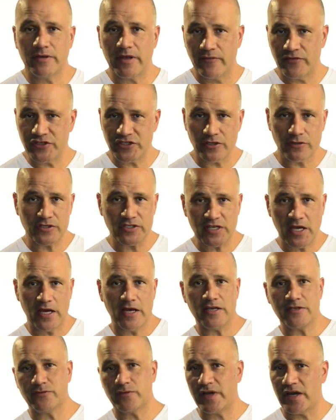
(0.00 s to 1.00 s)
Give us your
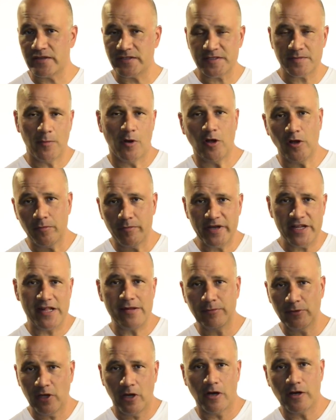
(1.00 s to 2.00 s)
size. We've got small,
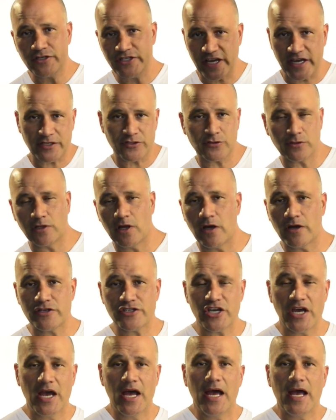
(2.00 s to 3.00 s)
medium, large, extra
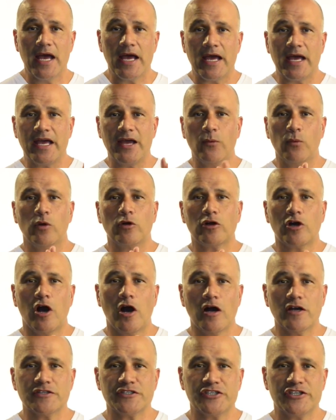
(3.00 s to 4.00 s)
large. It will
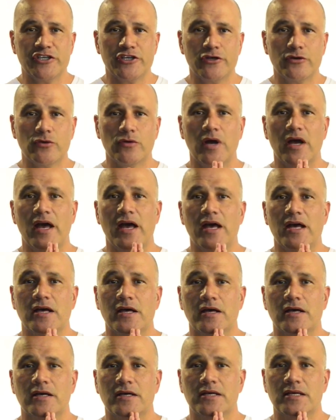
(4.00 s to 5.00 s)
cost you
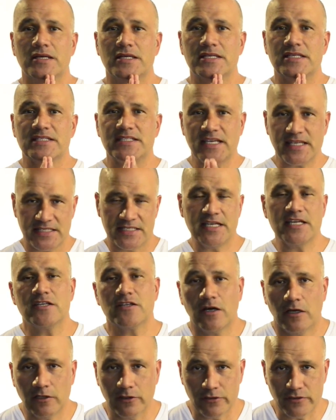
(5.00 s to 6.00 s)

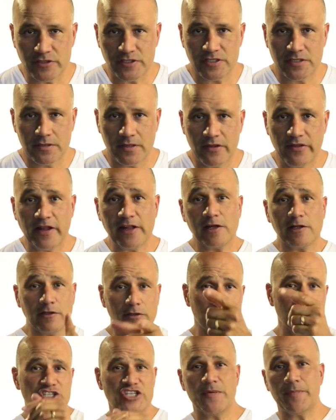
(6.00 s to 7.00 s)
$16. That
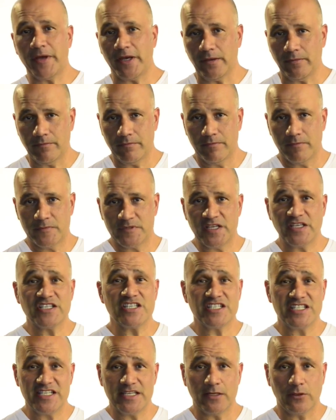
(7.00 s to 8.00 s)
includes shipping.
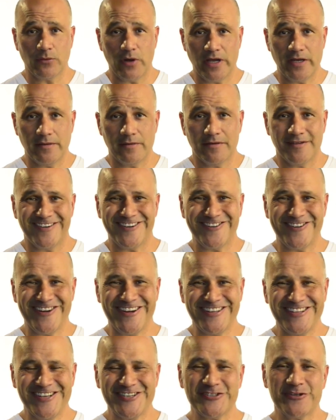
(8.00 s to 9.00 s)
Such a deal, right?
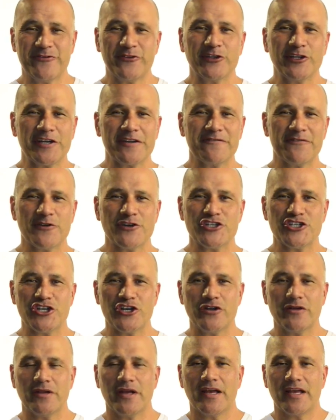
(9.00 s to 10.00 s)
Alright, so if you're looking for a
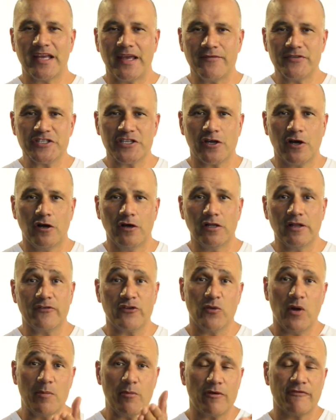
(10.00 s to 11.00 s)
shirt, give us a call. If
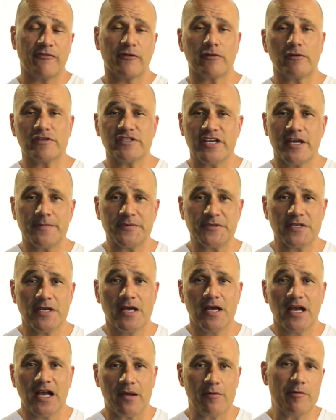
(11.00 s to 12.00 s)
you want more photo tips,
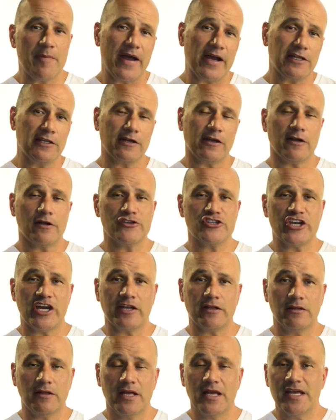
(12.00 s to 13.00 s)
come back and look at our
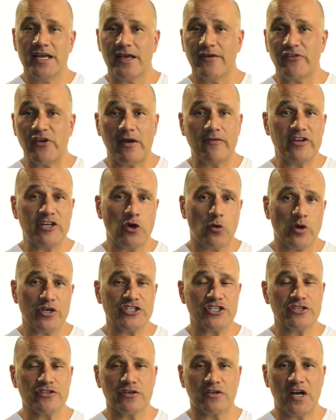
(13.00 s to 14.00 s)
channel. If you have any
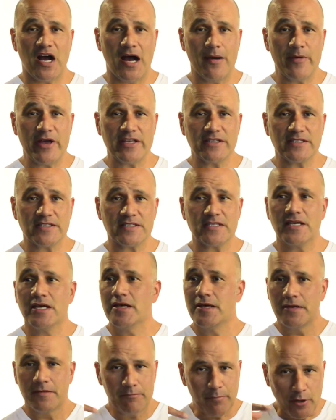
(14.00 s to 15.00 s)
questions or comments,
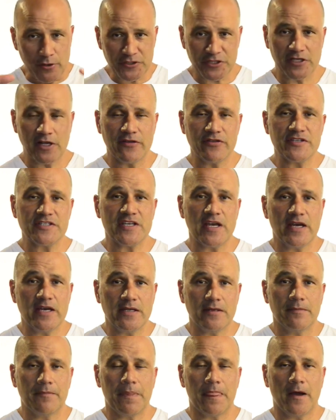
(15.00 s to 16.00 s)
post it on the
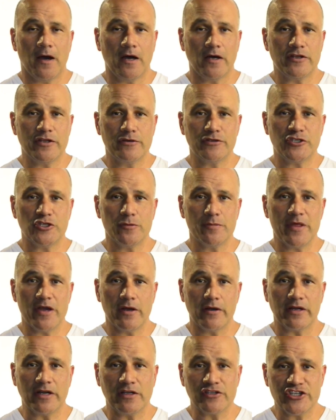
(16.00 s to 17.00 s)
site, on YouTube
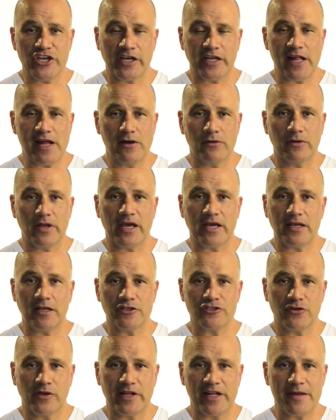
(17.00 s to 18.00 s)
there, and I'll check it out, and
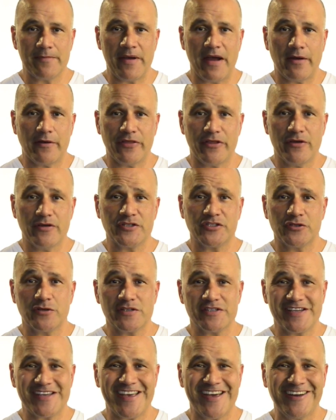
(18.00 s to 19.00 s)
I'll try to get back with you as soon
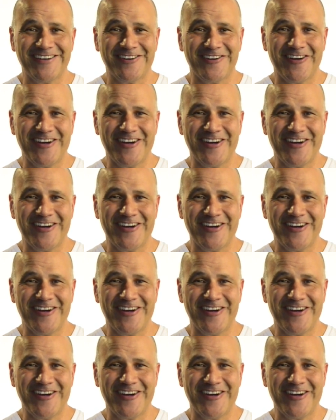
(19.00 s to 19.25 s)
as I can.